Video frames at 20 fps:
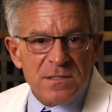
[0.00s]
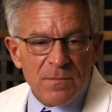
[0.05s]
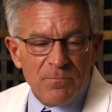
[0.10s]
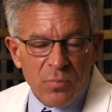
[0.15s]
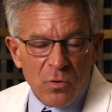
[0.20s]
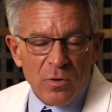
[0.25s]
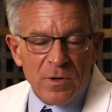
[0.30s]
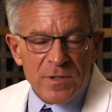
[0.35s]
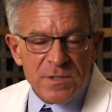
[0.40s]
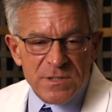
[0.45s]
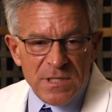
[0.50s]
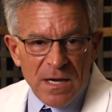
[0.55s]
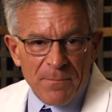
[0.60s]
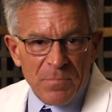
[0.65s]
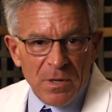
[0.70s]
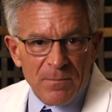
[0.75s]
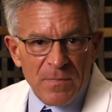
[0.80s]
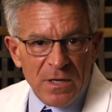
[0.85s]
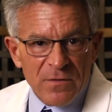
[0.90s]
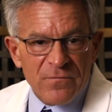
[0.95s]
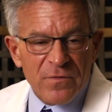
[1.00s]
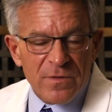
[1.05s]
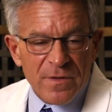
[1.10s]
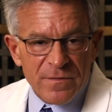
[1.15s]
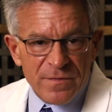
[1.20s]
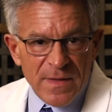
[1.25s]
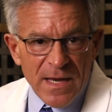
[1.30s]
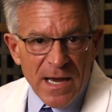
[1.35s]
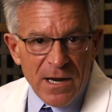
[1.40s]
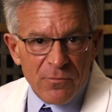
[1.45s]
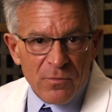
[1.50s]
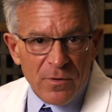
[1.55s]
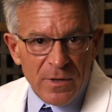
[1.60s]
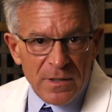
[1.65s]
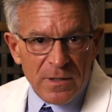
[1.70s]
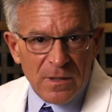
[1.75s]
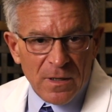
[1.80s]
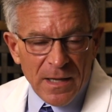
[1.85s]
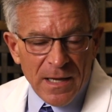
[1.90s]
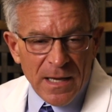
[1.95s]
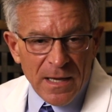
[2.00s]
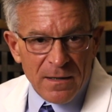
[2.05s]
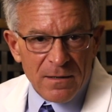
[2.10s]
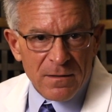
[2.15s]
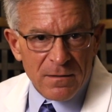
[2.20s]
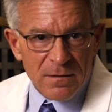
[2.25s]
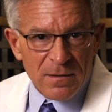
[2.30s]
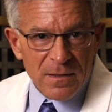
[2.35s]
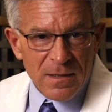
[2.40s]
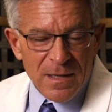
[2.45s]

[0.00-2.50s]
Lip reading: support supplement for the thyroid gland.